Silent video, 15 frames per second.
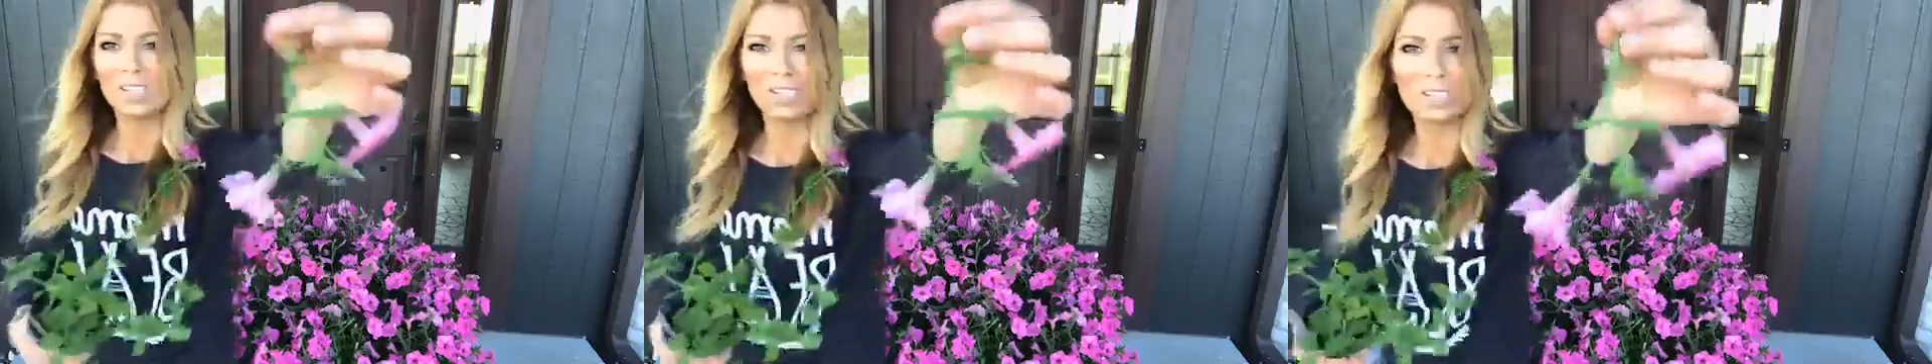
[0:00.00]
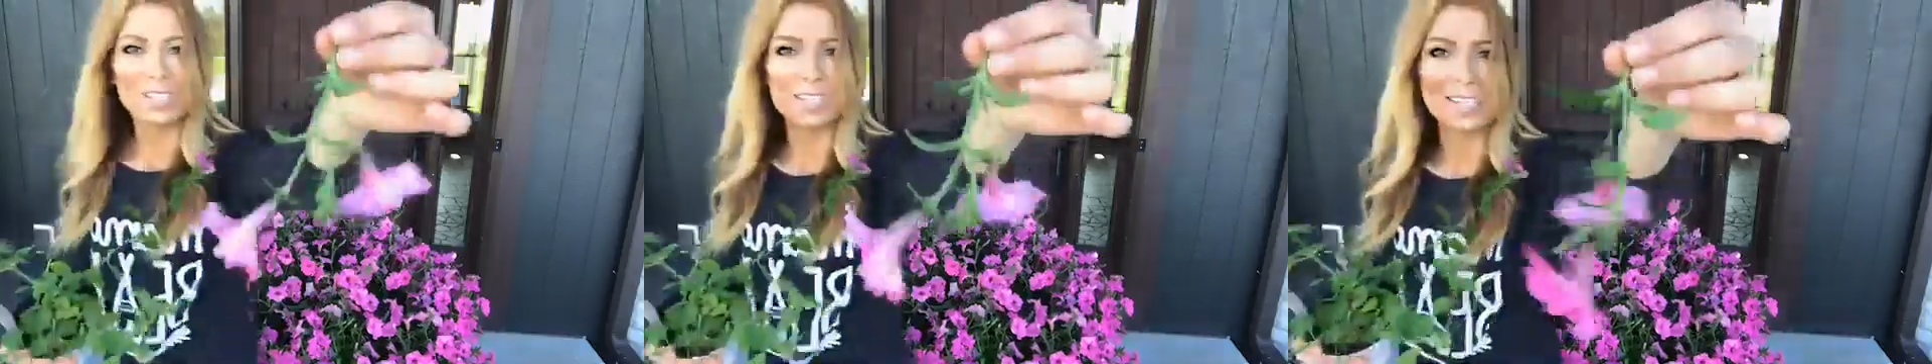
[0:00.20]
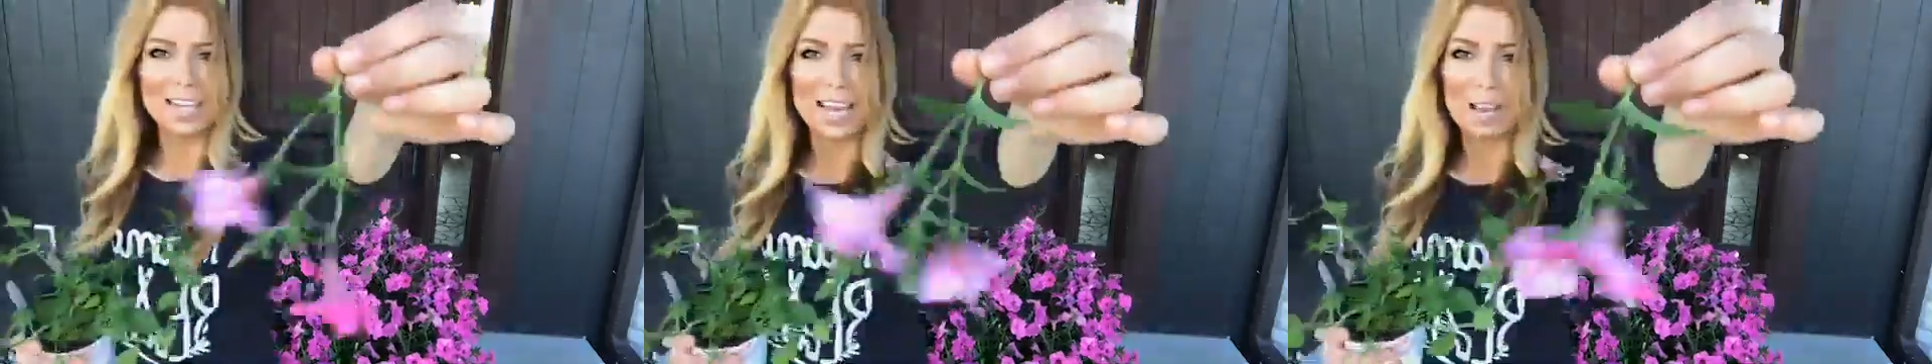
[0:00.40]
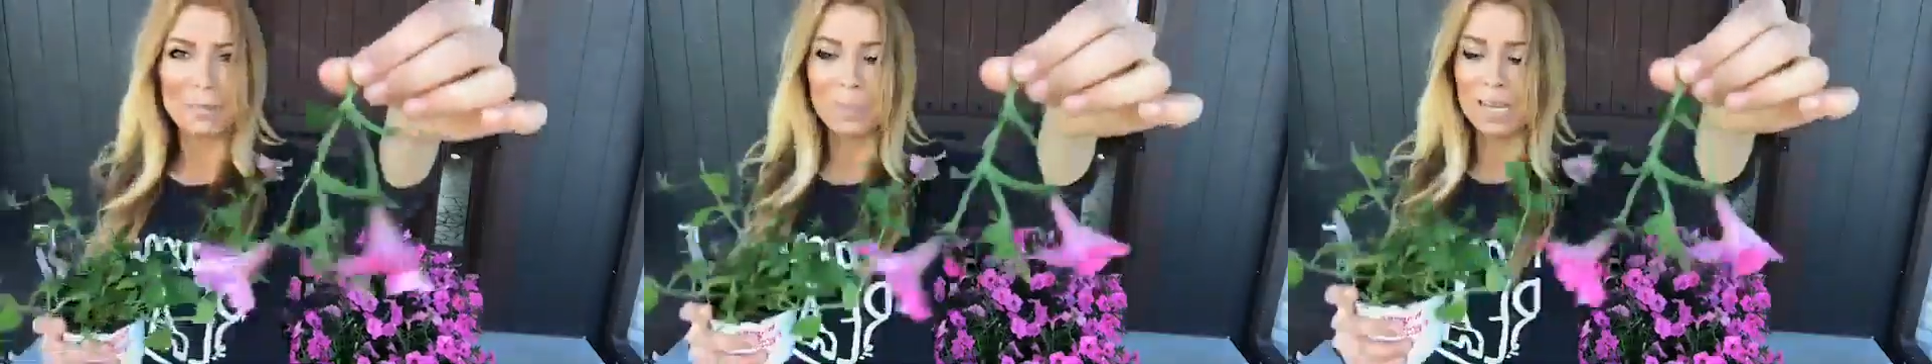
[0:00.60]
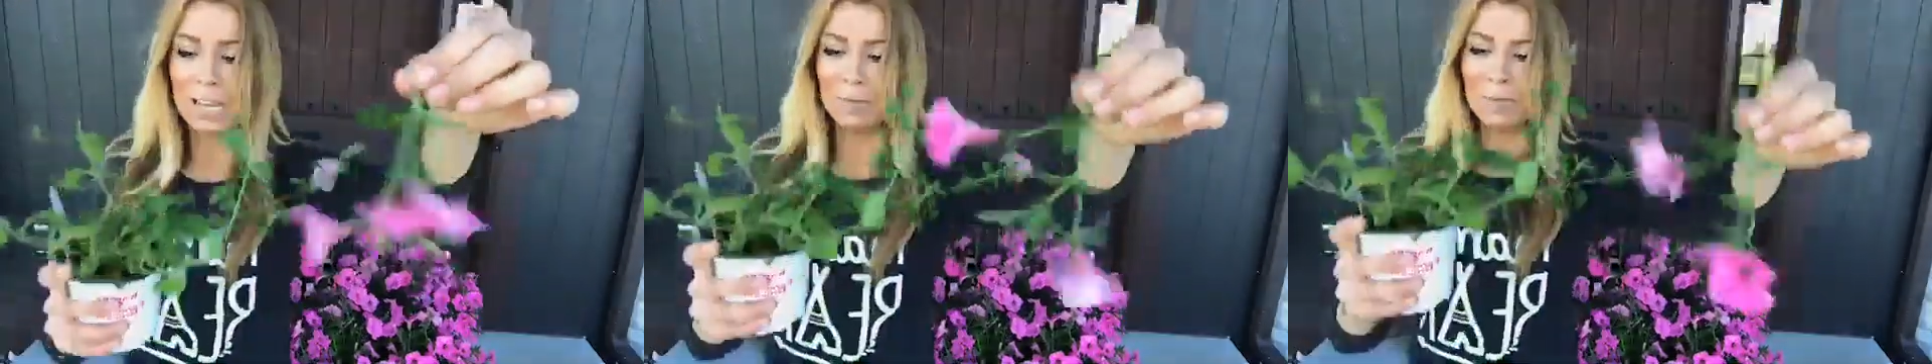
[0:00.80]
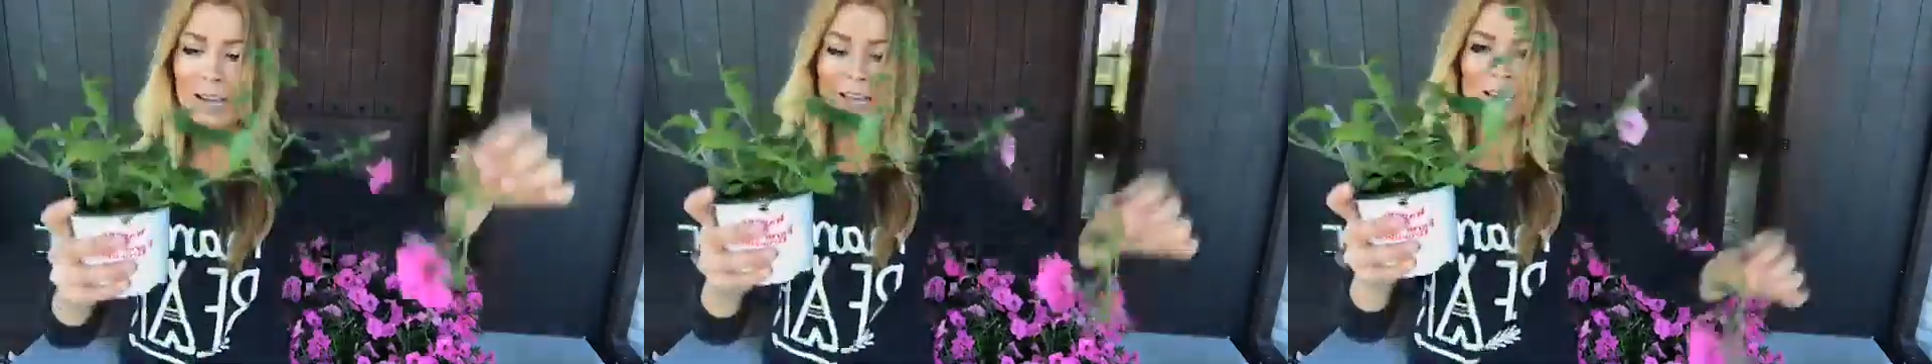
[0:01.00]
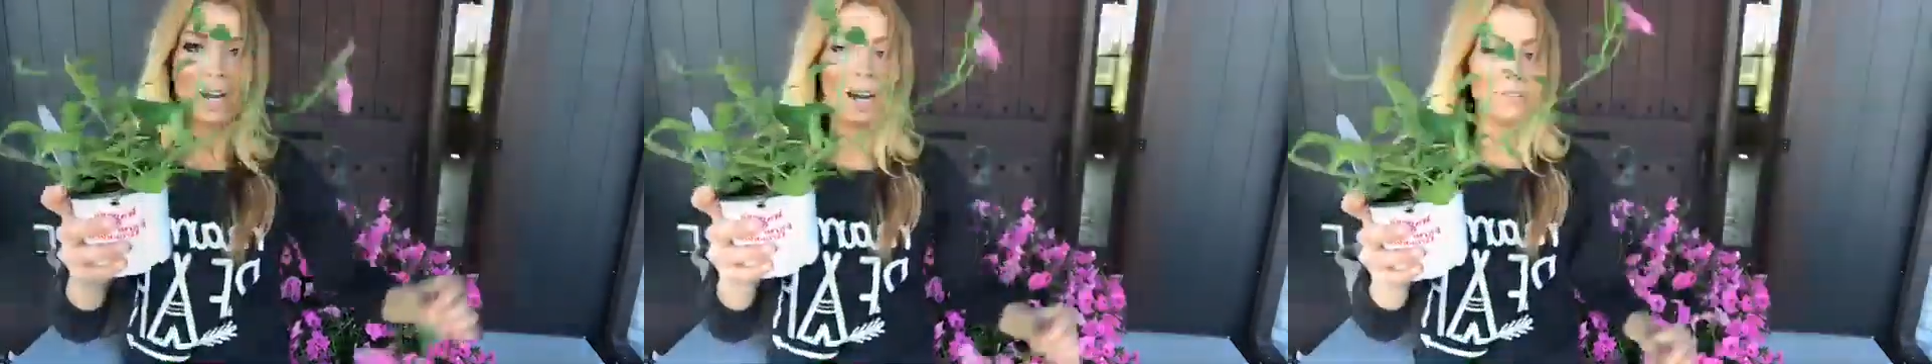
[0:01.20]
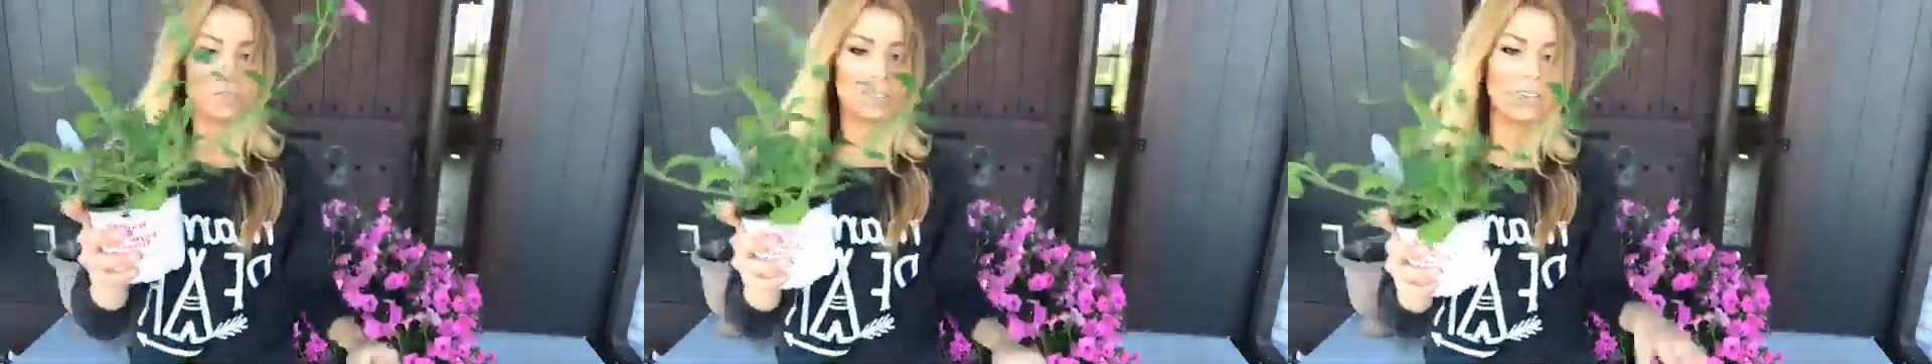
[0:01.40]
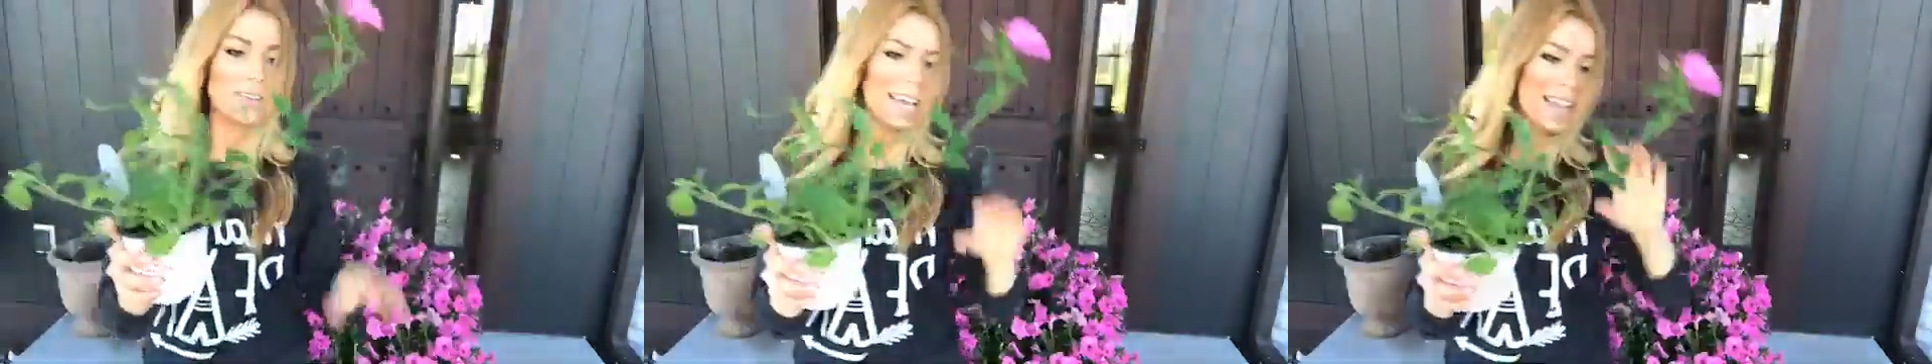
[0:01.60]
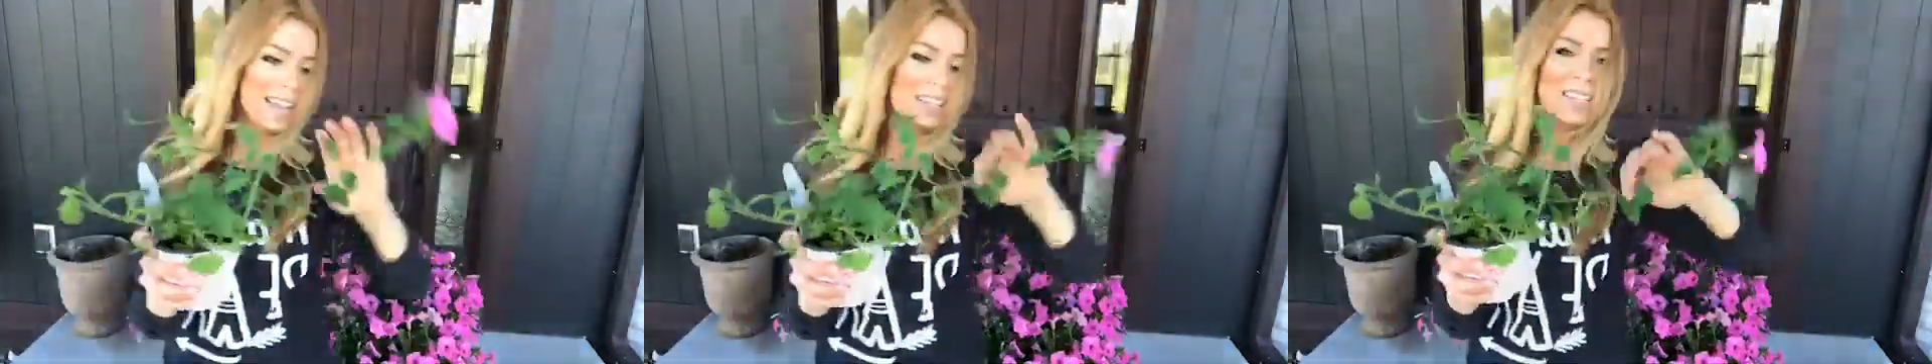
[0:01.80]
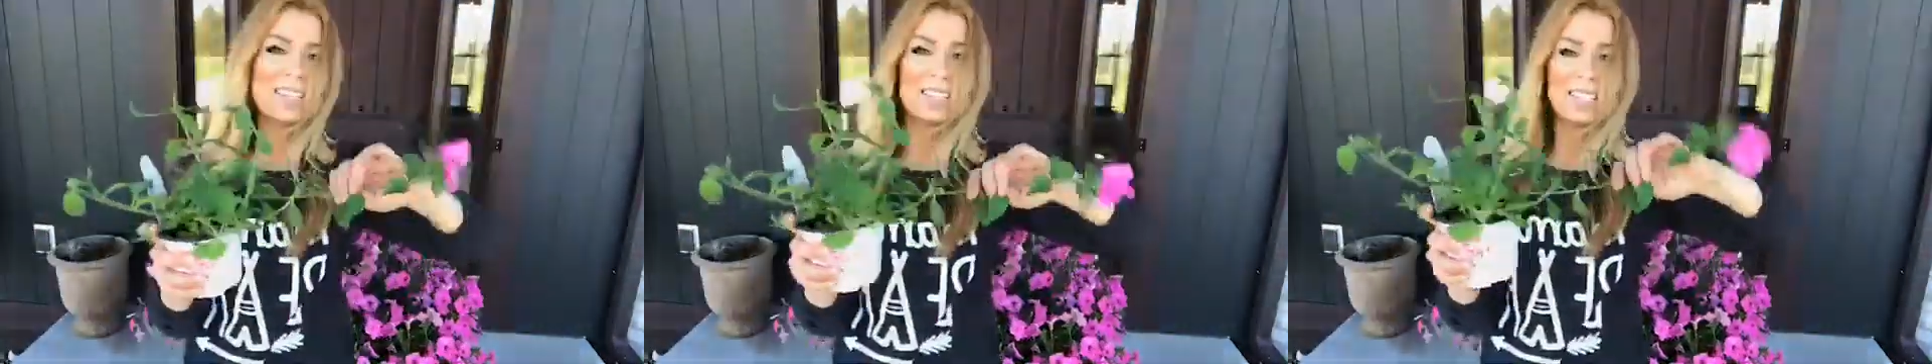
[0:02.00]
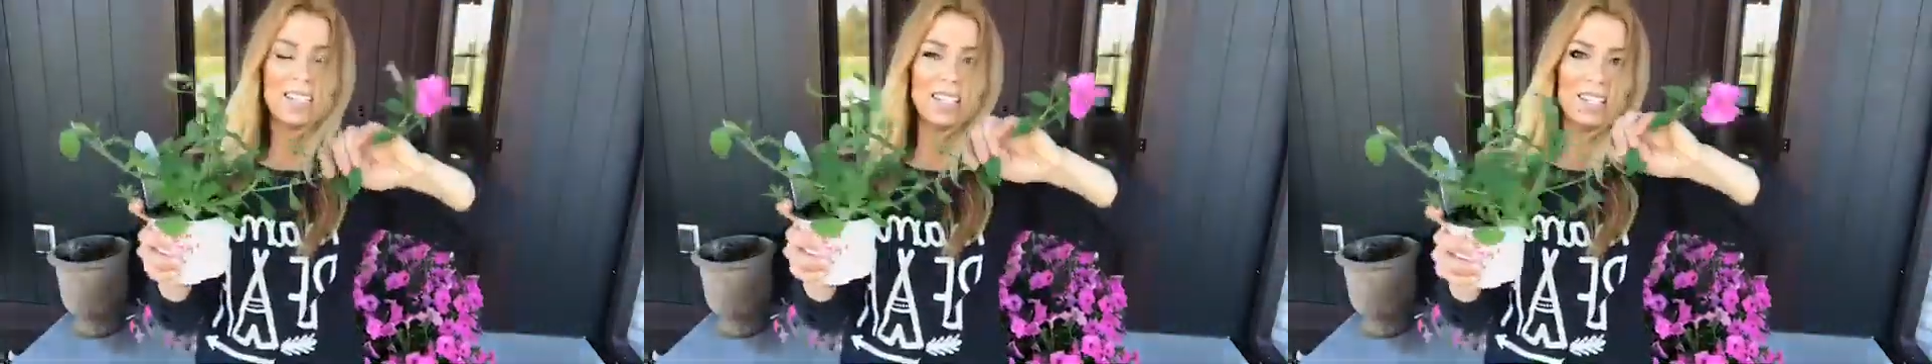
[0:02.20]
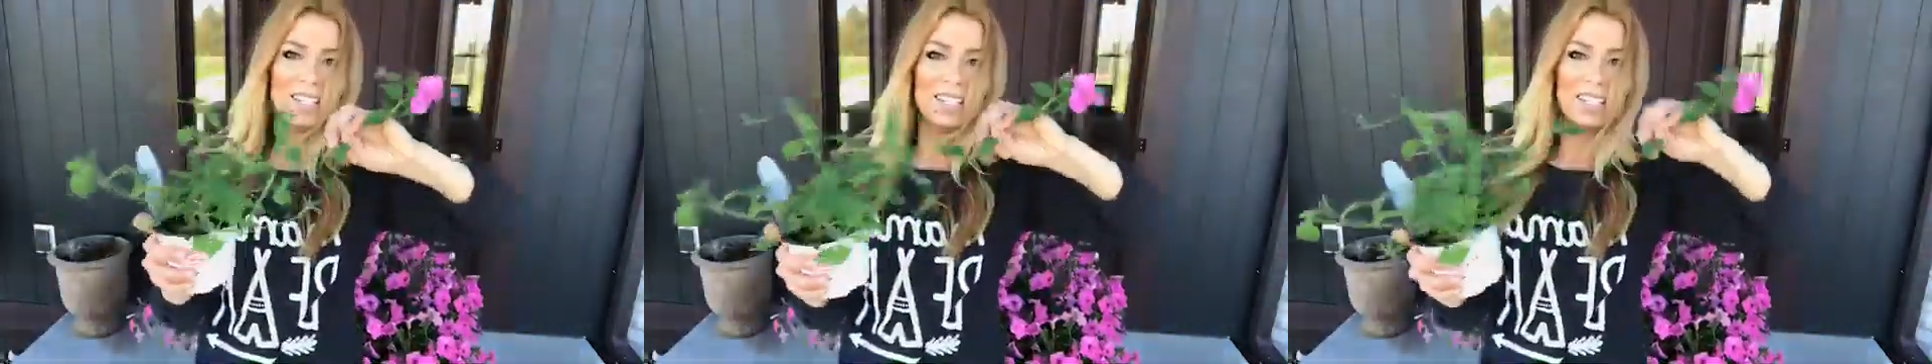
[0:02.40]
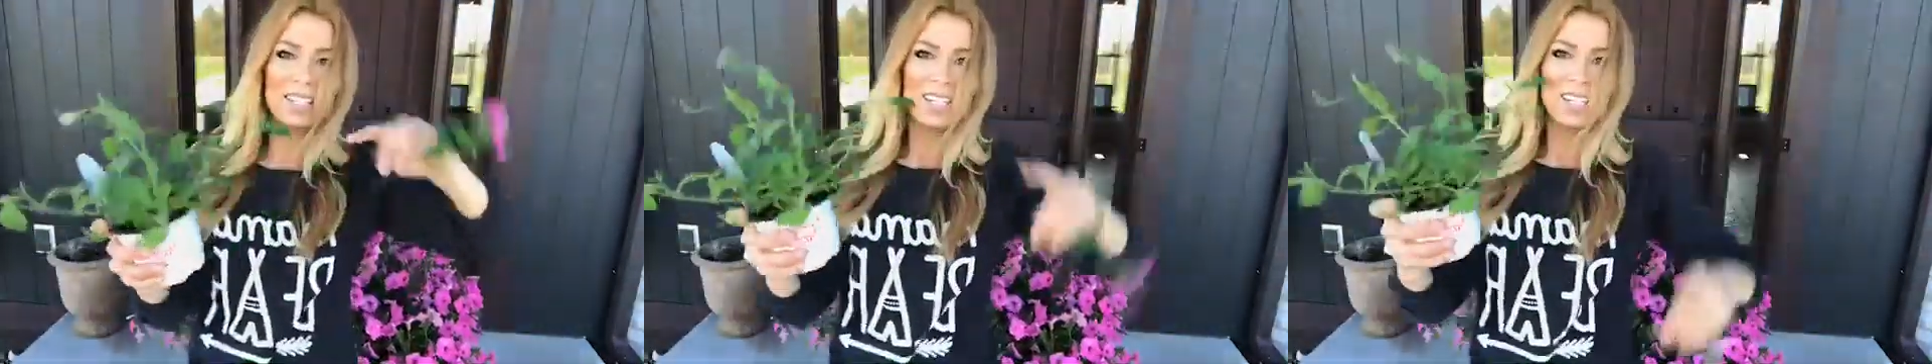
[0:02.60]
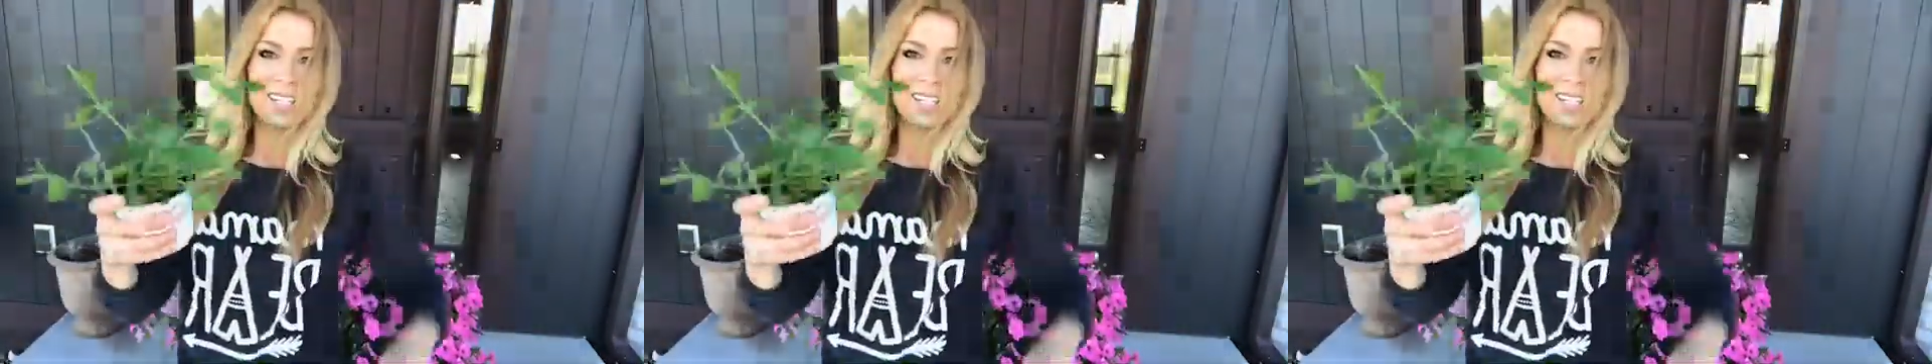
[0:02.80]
Just snap that right off. So yeah, it looks a little